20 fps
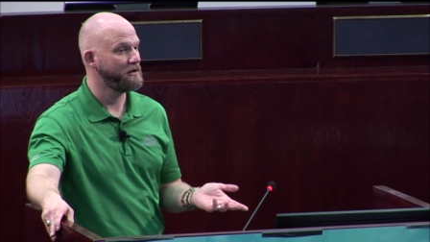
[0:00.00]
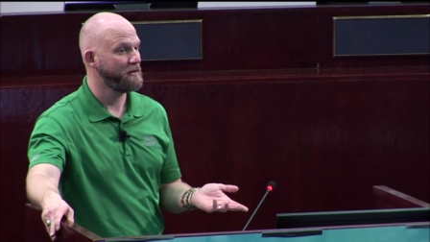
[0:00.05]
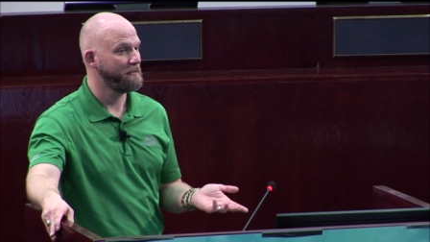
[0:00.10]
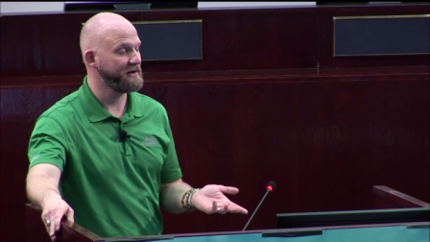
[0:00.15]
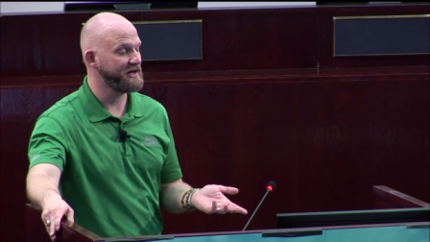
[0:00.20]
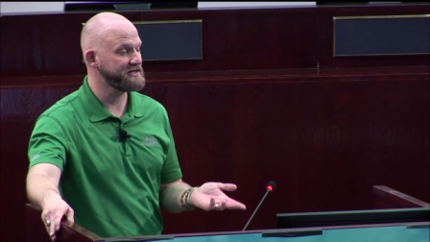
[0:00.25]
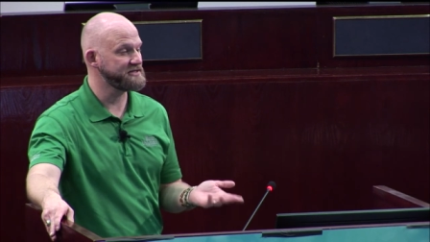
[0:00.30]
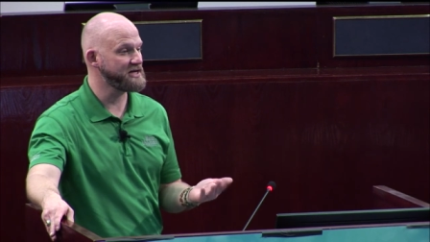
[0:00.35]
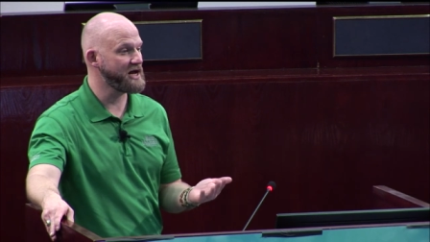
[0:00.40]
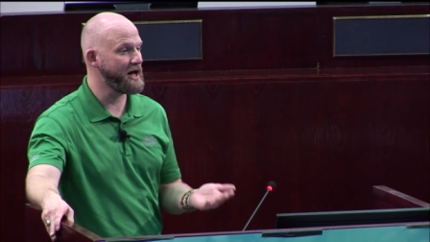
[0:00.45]

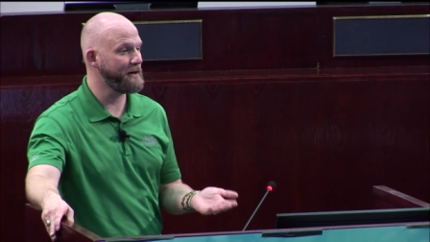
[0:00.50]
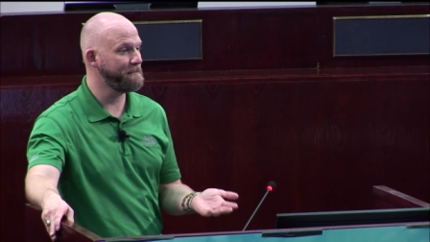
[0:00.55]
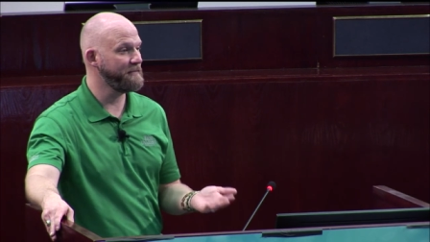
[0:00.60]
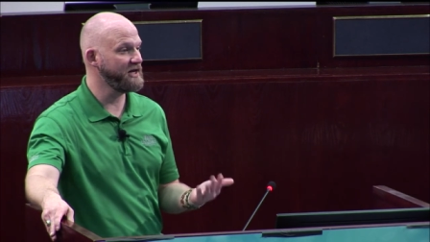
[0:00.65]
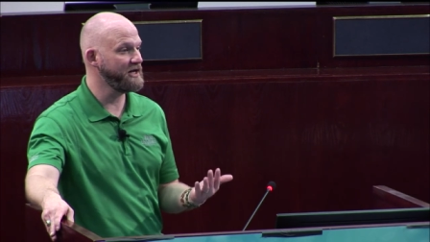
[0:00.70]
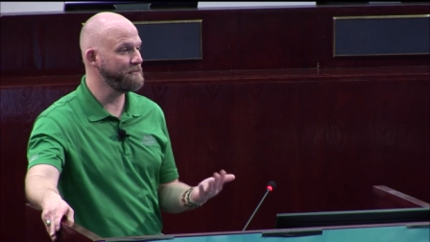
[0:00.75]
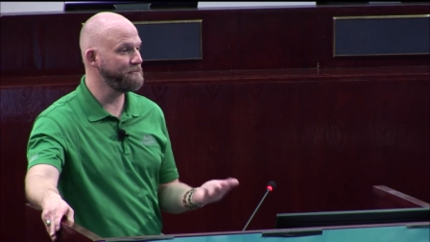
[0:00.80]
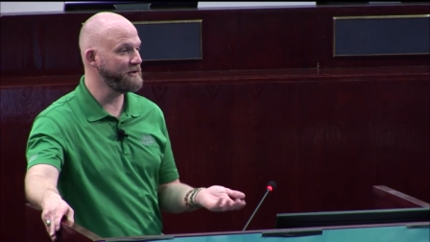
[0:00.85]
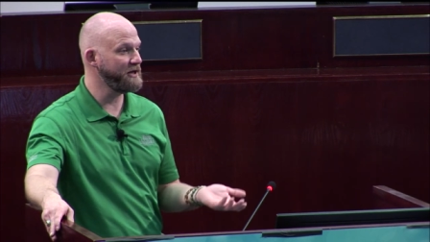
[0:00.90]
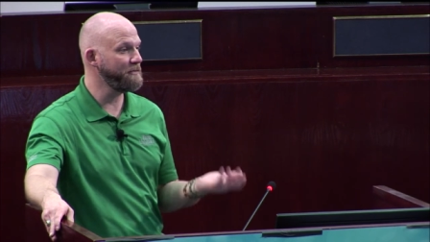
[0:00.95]
because not
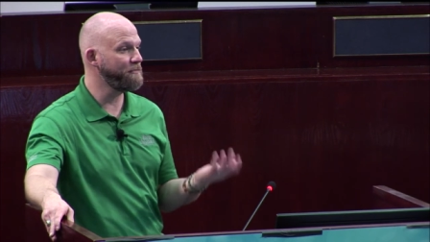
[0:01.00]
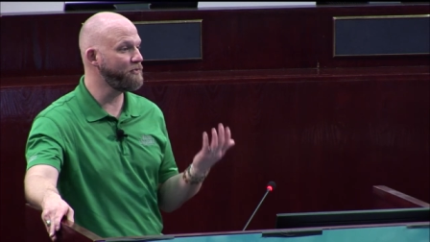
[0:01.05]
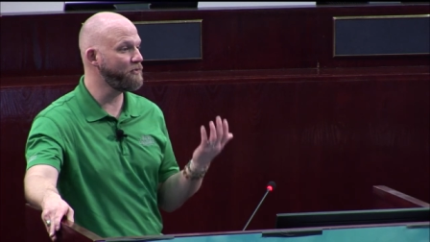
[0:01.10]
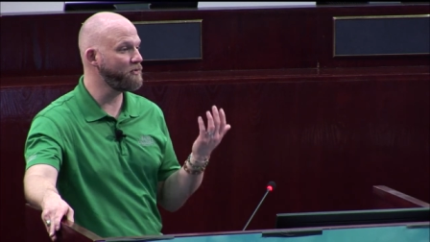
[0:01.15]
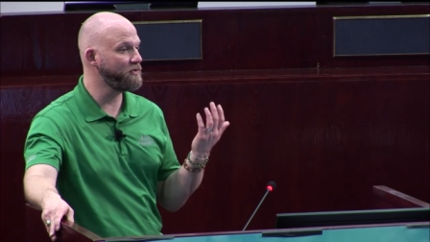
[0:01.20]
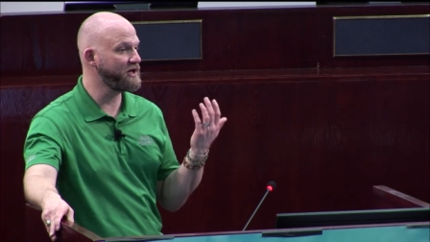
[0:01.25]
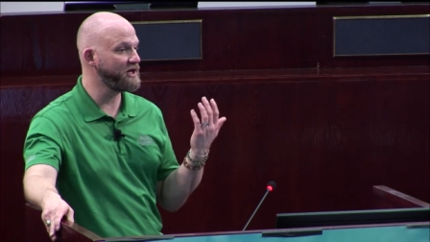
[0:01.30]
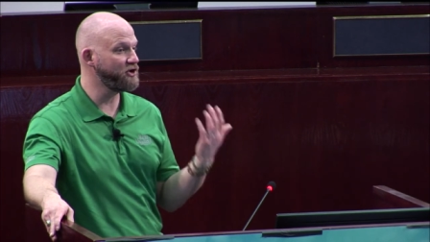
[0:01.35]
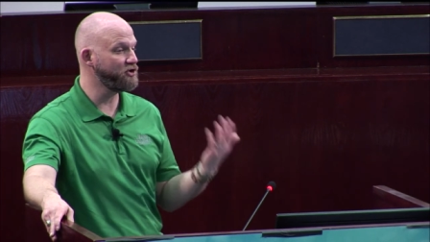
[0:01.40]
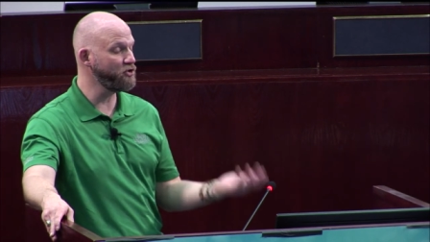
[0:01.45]
many people
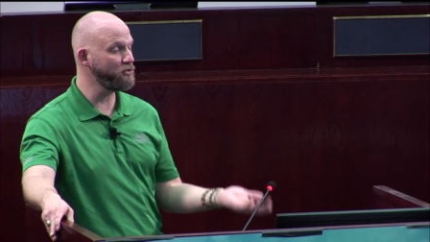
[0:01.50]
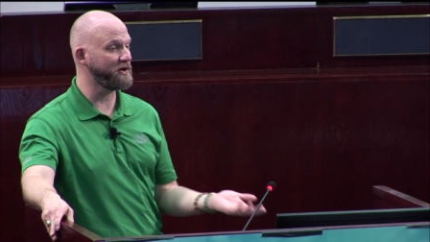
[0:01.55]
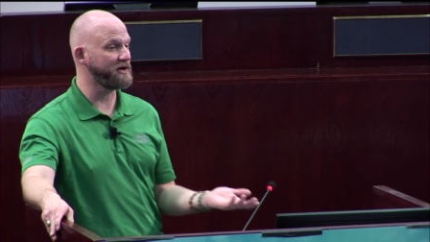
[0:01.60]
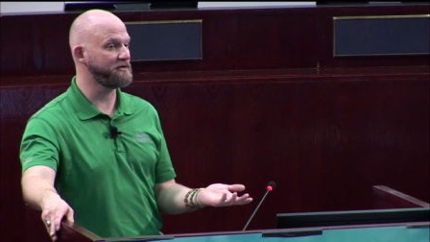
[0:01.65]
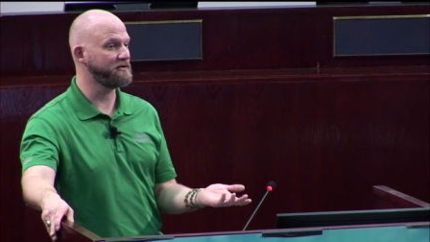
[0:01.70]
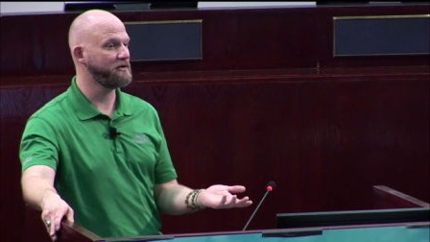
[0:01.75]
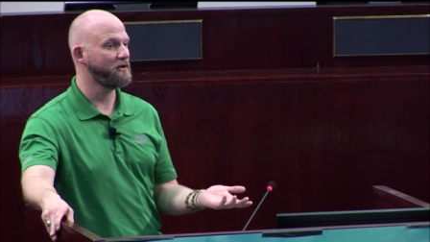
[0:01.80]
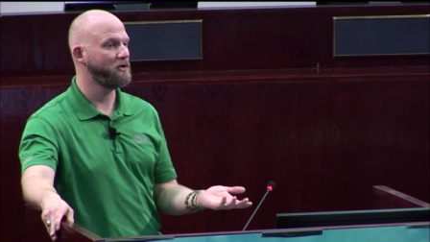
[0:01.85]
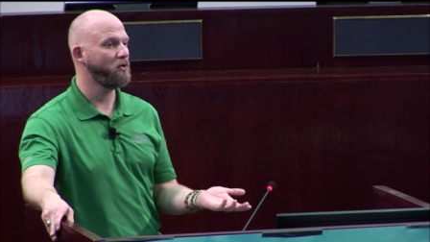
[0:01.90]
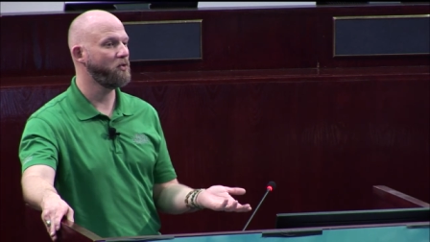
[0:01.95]
can do
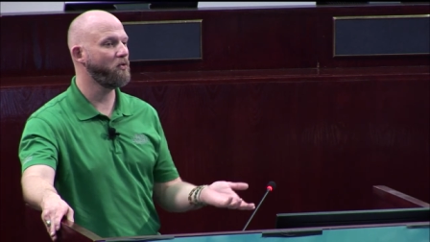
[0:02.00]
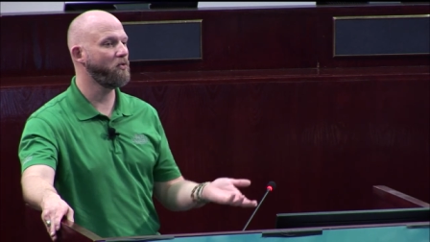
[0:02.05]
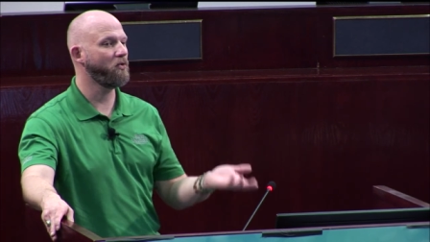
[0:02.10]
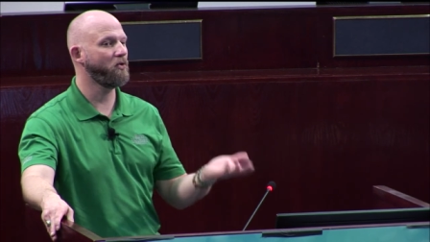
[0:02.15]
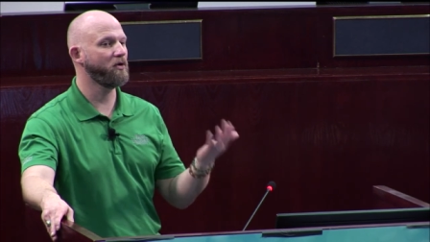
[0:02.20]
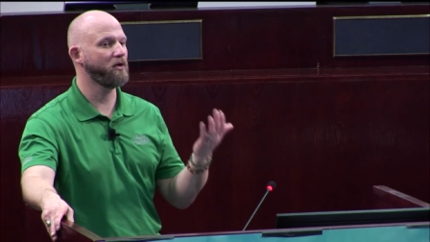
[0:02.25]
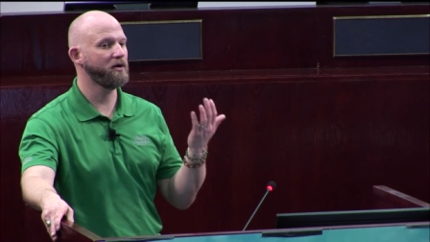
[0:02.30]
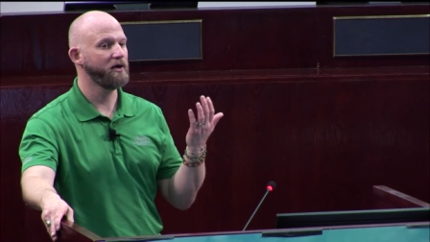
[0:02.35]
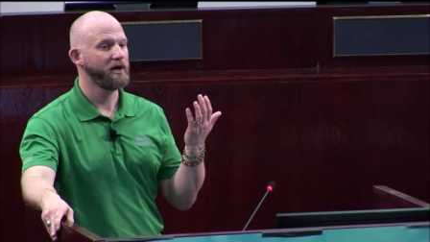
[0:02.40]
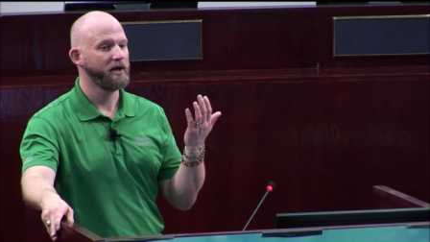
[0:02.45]
it,
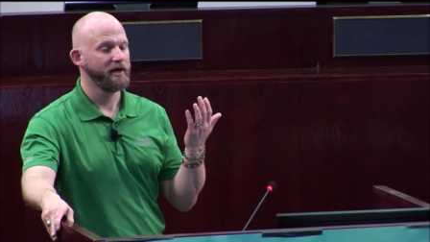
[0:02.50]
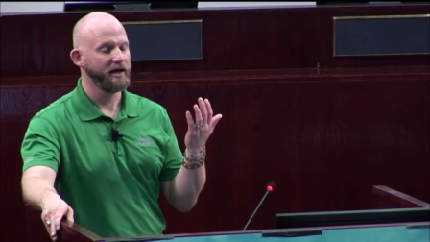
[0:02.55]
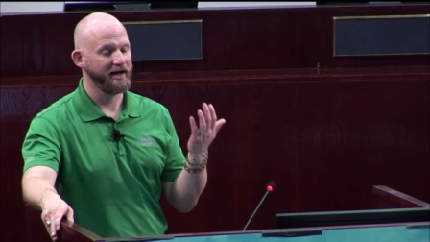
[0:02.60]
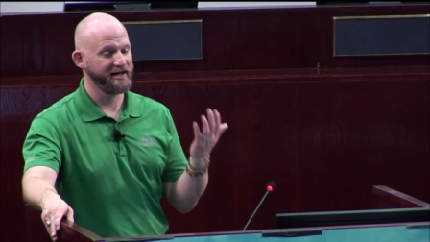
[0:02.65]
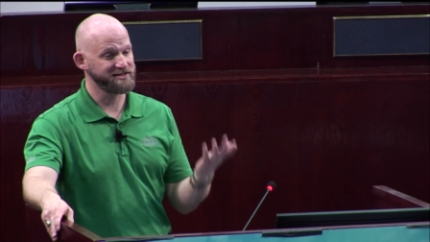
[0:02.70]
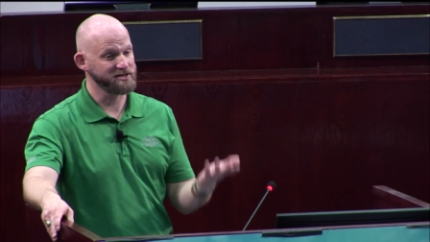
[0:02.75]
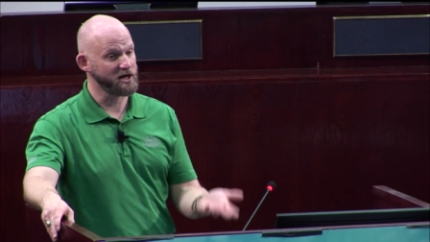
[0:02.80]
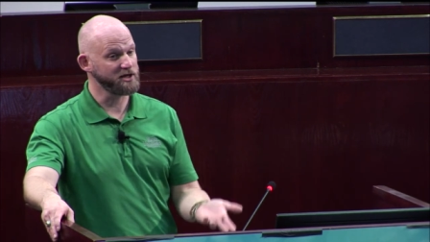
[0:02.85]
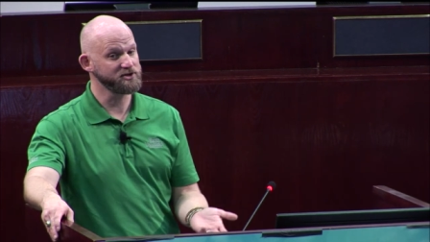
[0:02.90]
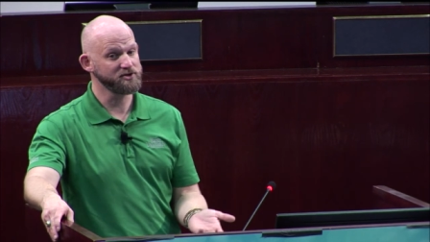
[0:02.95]
or
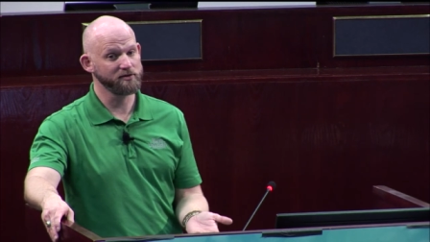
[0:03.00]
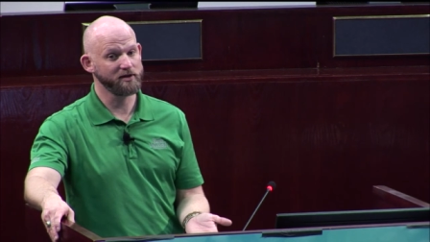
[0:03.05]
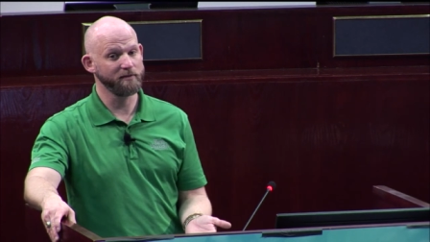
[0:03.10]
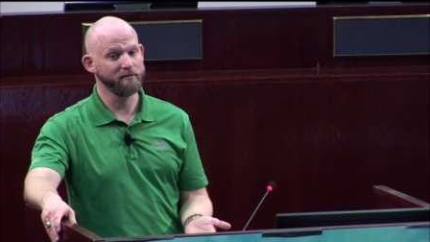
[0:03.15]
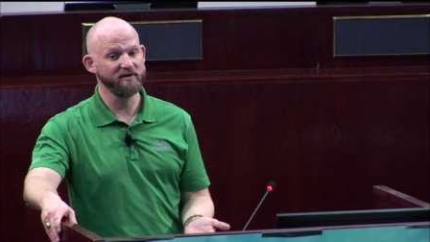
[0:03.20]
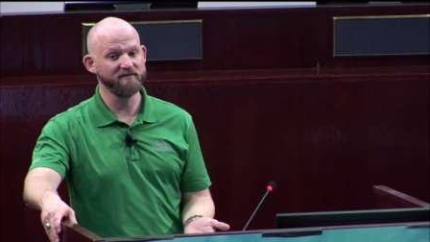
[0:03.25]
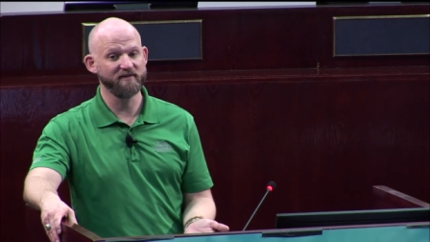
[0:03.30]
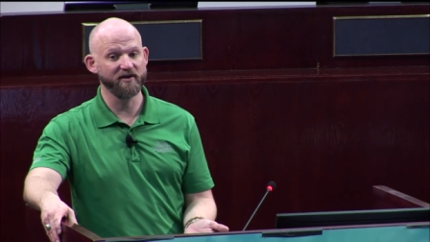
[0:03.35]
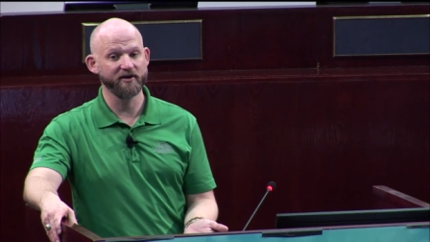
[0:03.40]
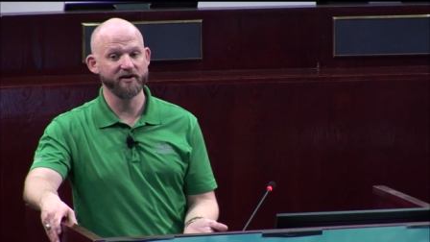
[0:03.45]
it also can
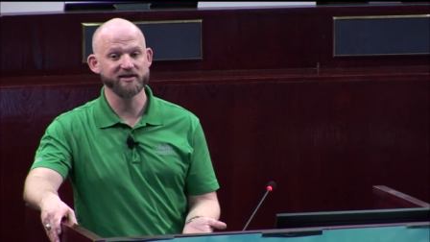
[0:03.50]
be very